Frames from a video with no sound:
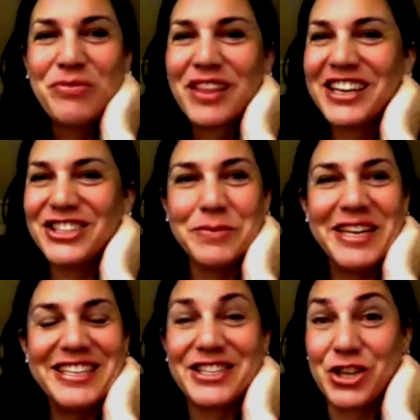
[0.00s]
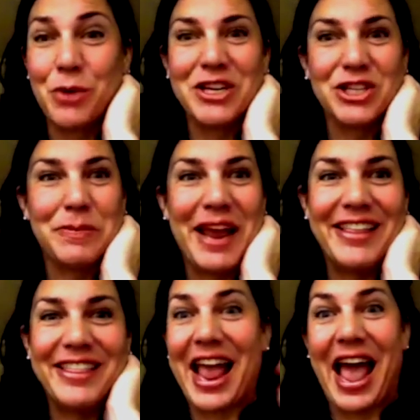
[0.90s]
It took me in so much pain
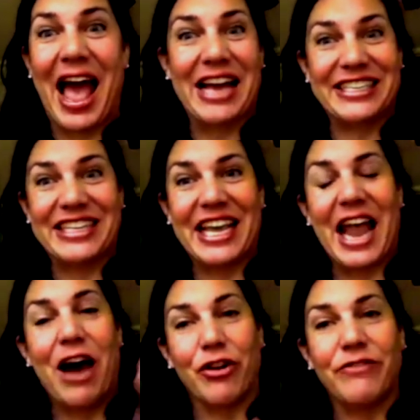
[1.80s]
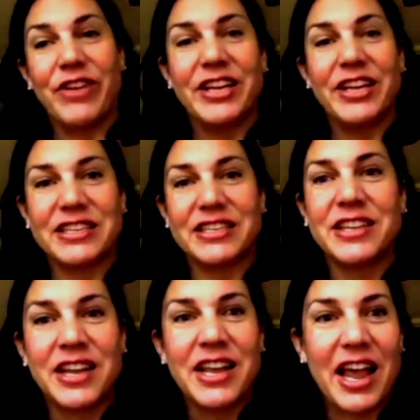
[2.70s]
that I had to get out of it.
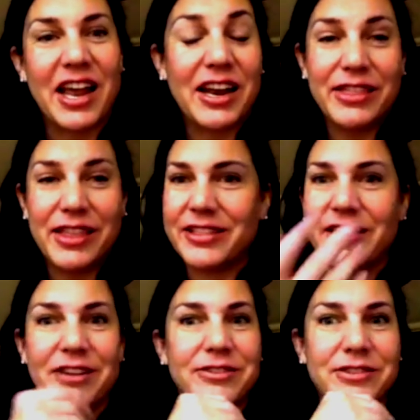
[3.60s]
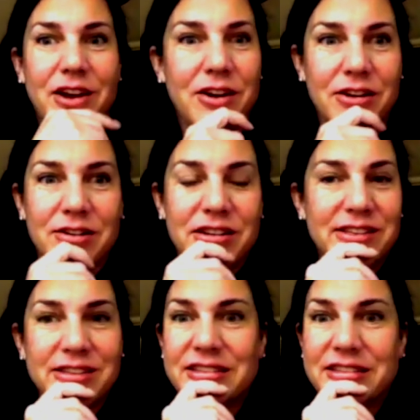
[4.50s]
And I think those are,
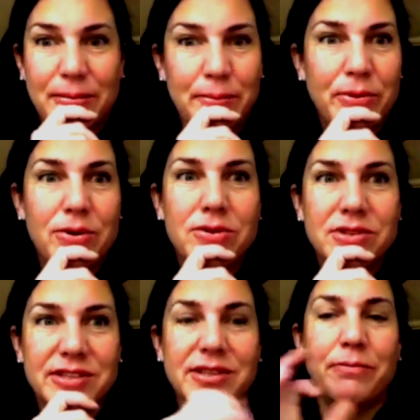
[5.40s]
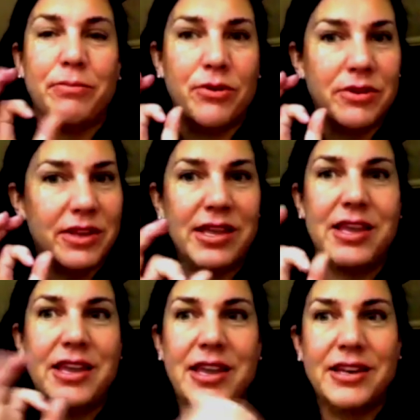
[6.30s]
it's simple
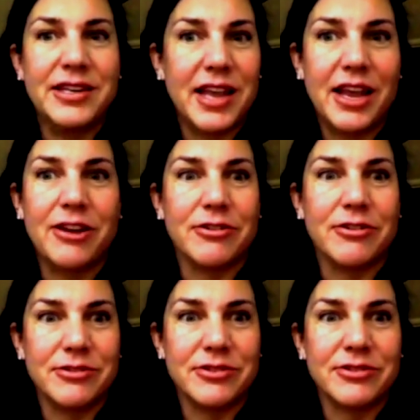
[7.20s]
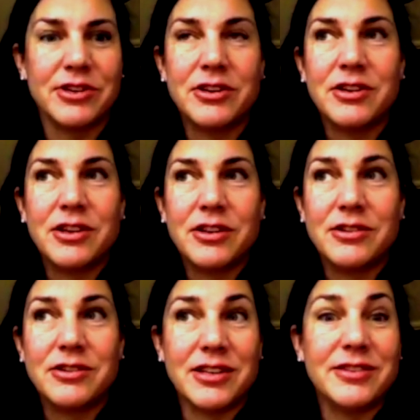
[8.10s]
key indicators.
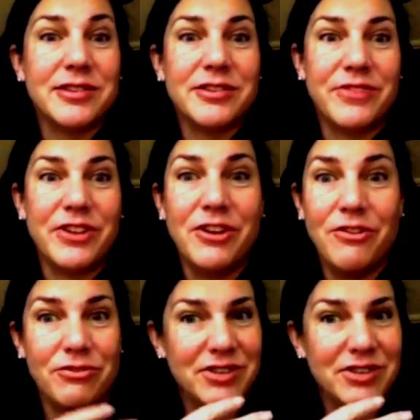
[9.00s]
Does this feel